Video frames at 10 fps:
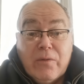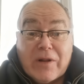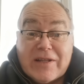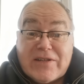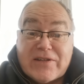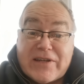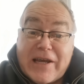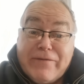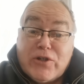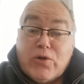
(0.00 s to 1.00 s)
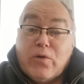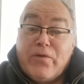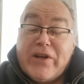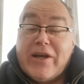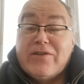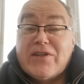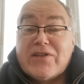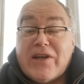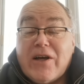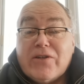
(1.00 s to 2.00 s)
Well, this is a day for short videos,
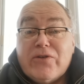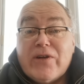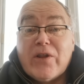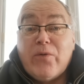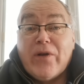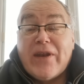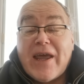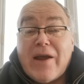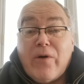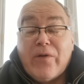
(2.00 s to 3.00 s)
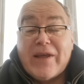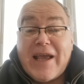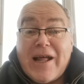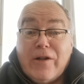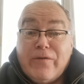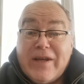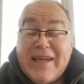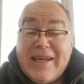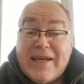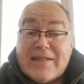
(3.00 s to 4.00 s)
isn't it? I'll do another one now on the Alpha
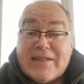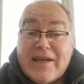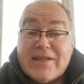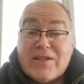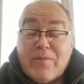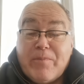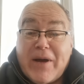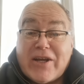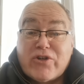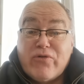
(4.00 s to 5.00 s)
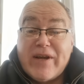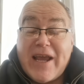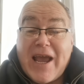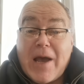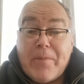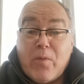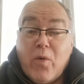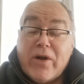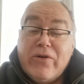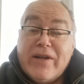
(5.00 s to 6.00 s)
ESS battery app and
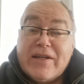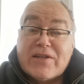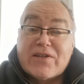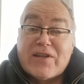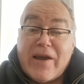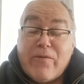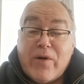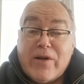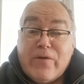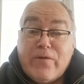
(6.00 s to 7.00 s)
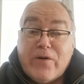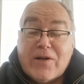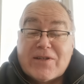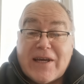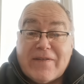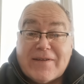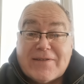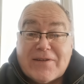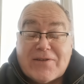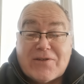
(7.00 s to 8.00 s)
what you need to set when you first get the
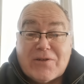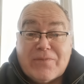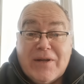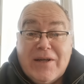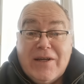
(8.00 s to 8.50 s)
system.